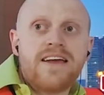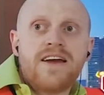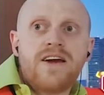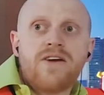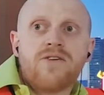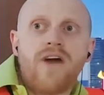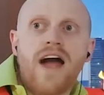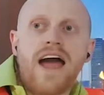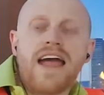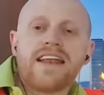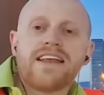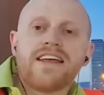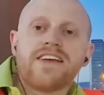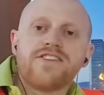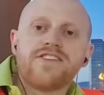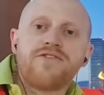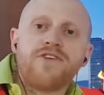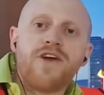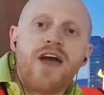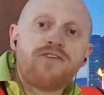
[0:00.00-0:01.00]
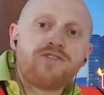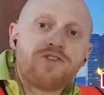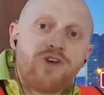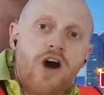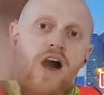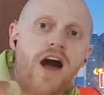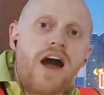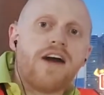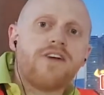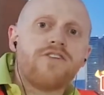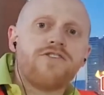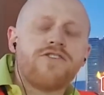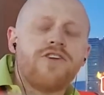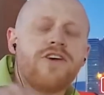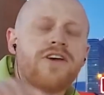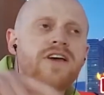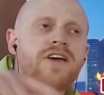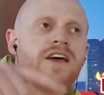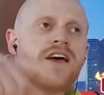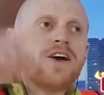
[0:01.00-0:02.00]
right? Because if you have cars,
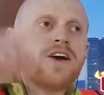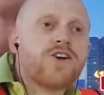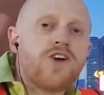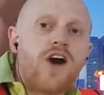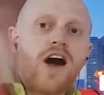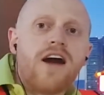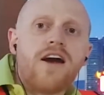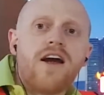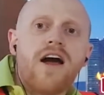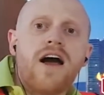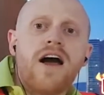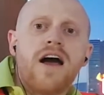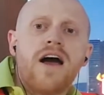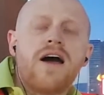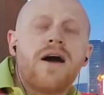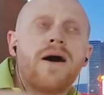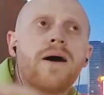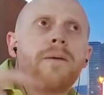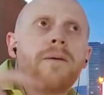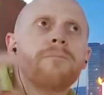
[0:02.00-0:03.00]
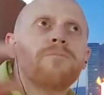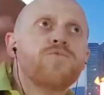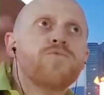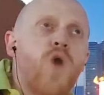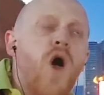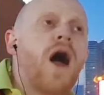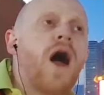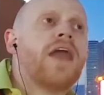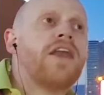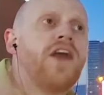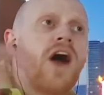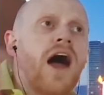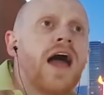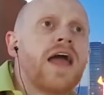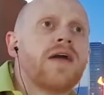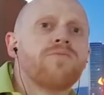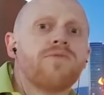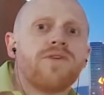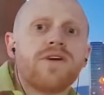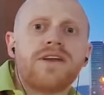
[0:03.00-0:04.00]
car, uh, um,
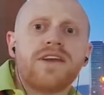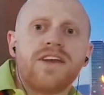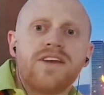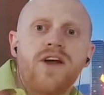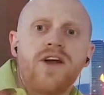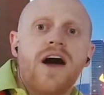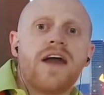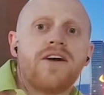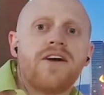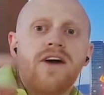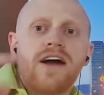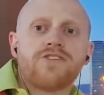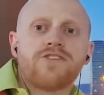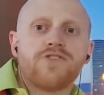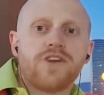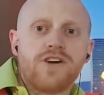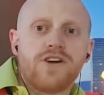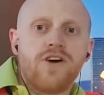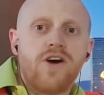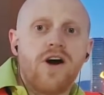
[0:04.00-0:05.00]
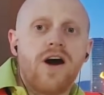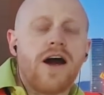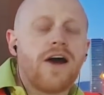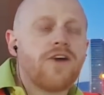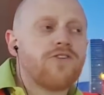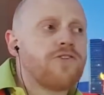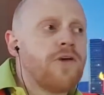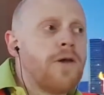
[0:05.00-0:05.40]
non-hybrid and non-electric cars,